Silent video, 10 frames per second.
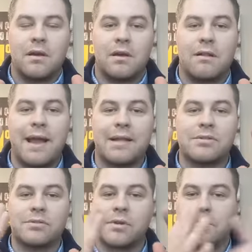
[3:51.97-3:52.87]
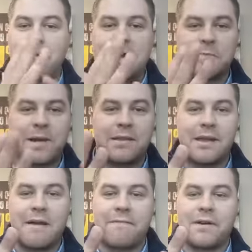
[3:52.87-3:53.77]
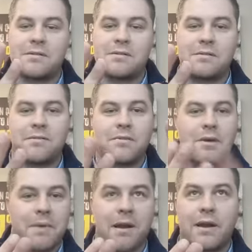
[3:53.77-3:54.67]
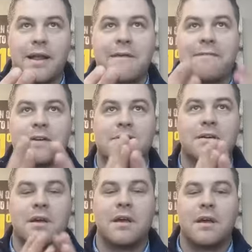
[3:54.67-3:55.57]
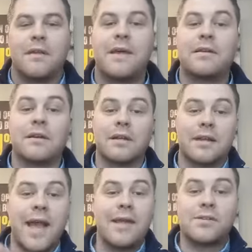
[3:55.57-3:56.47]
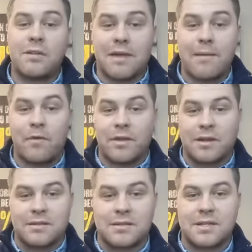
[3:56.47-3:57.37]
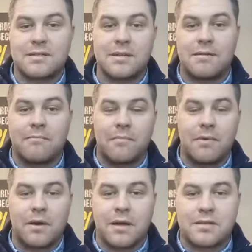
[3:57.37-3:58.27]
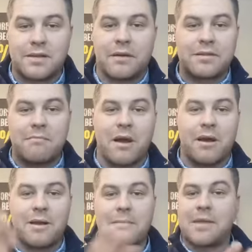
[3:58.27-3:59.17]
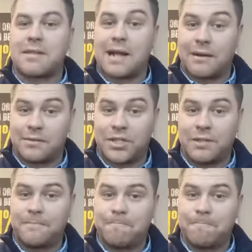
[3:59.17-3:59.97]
clients through your prospecting efforts, through your marketing efforts. Then you're engaging them with a consistent sales and marketing methodology.